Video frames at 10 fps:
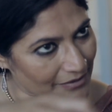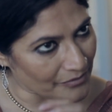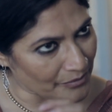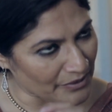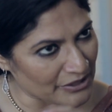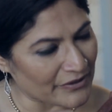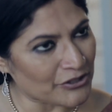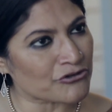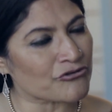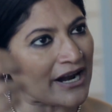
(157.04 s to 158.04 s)
when you
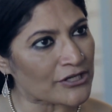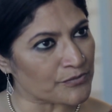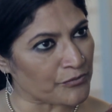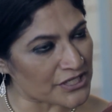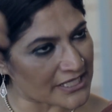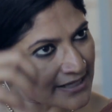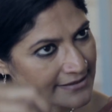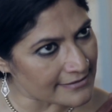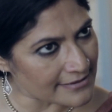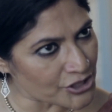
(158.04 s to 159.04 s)
try to put it in a
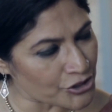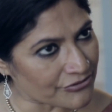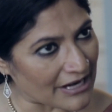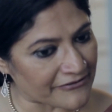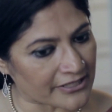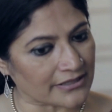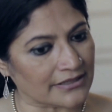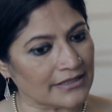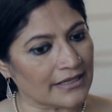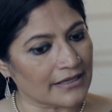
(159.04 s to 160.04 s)
certain
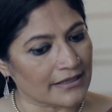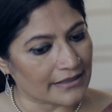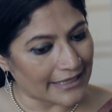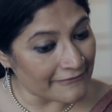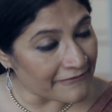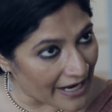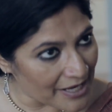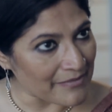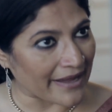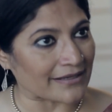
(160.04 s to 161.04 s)
geographical
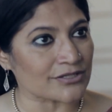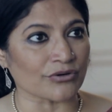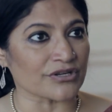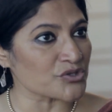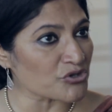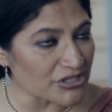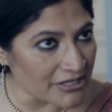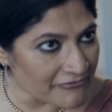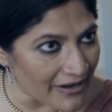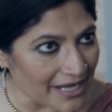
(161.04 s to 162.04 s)
environment or a social
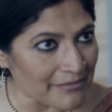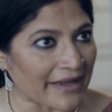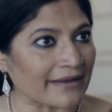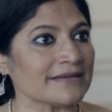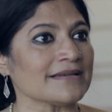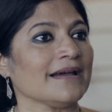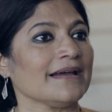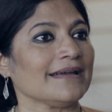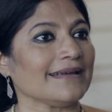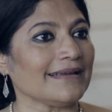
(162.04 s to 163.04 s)
environment,
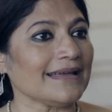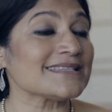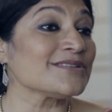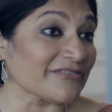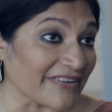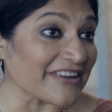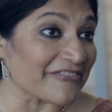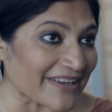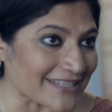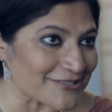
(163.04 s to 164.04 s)
it's not very
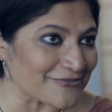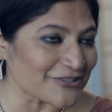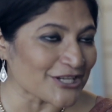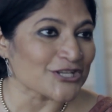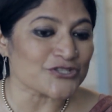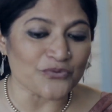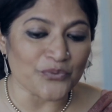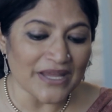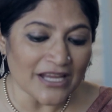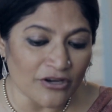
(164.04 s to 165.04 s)
effective. So
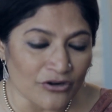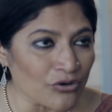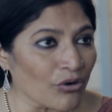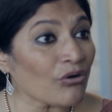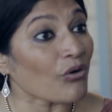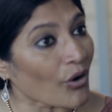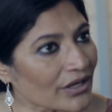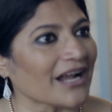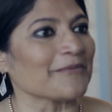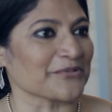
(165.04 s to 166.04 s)
we grow all
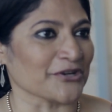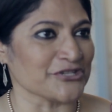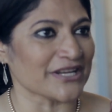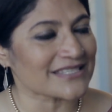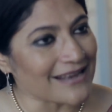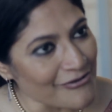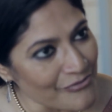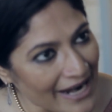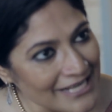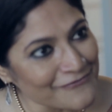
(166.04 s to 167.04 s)
our projects
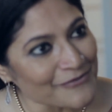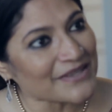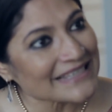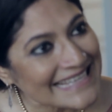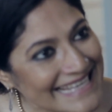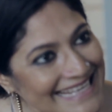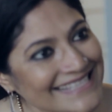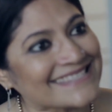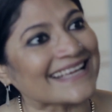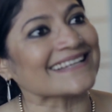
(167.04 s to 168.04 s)
right from the
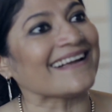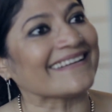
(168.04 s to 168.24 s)
needs that are